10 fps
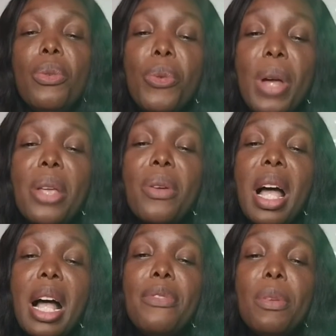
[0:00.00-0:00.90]
where you
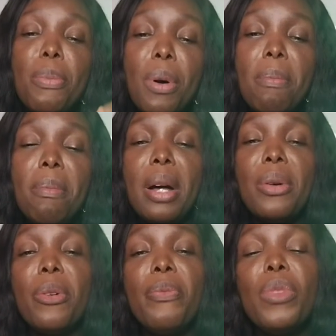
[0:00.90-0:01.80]
have the bone
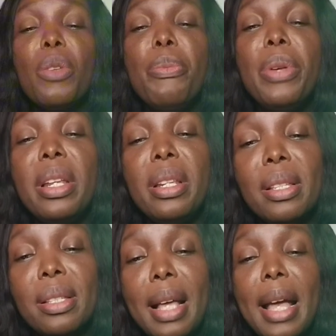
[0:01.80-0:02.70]
marrow being the
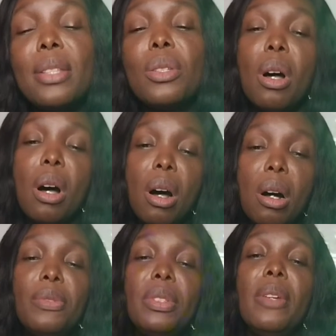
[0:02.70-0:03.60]
site
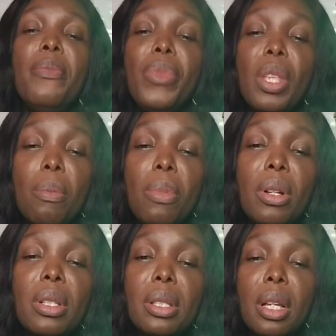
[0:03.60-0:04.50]
of the
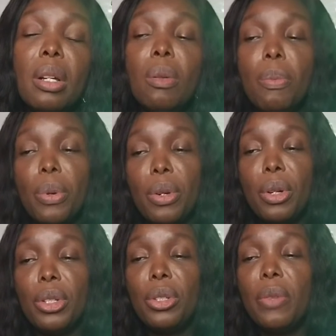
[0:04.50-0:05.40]
blood cell
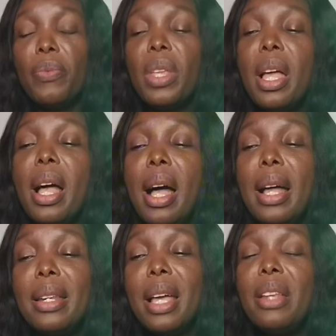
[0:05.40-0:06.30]
production.
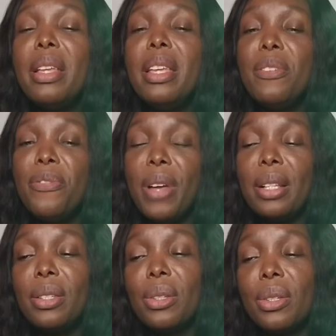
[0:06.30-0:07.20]
And then in
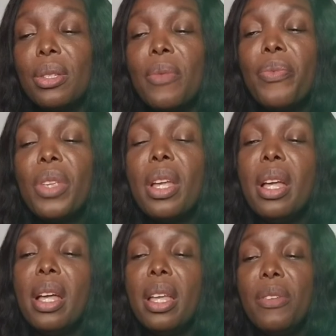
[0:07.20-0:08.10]
fetus,
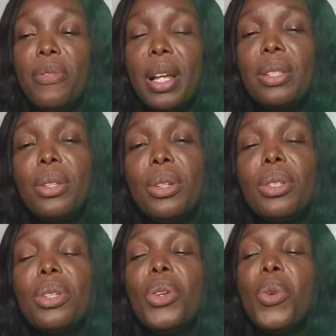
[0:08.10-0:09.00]

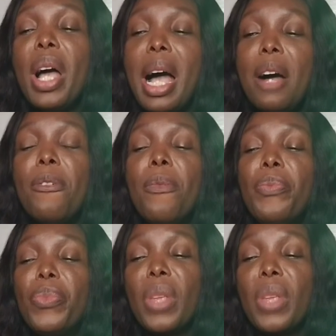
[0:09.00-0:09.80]
you have